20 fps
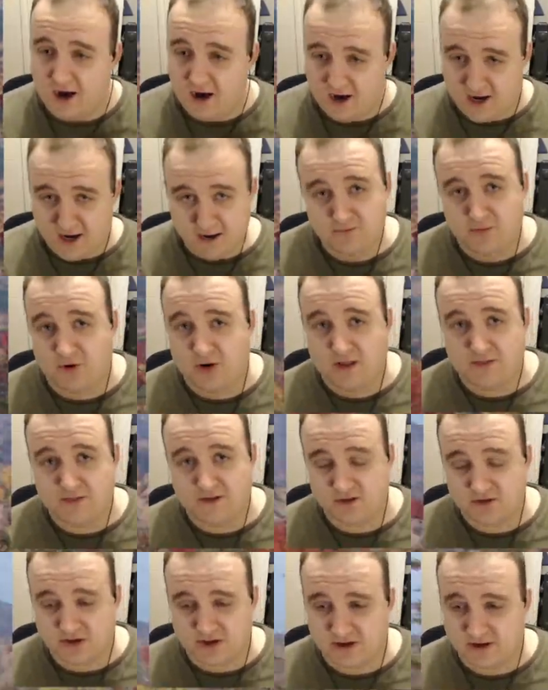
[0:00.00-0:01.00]
I'm pulling the
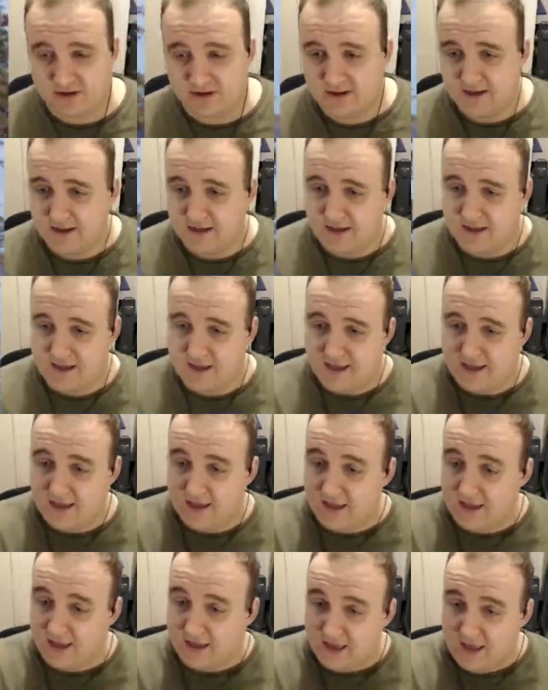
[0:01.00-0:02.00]
trigger,
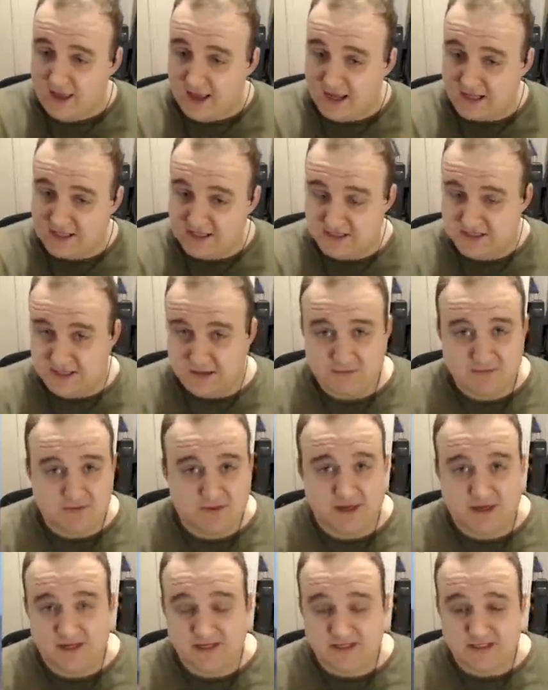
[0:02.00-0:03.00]
and
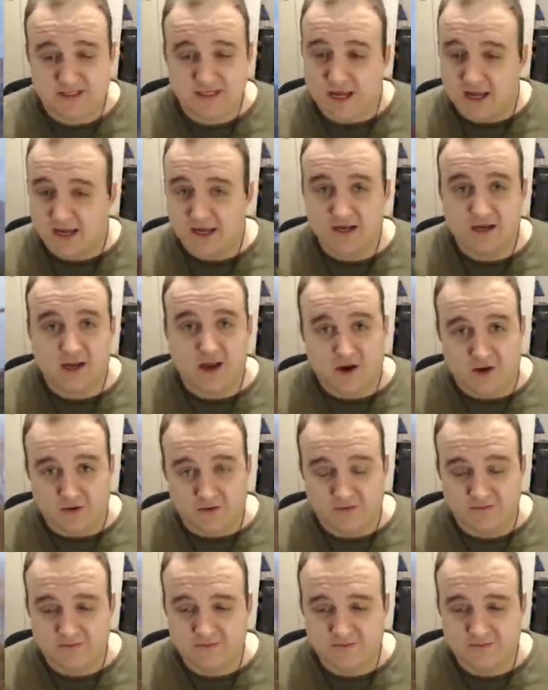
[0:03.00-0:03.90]
something is saying no.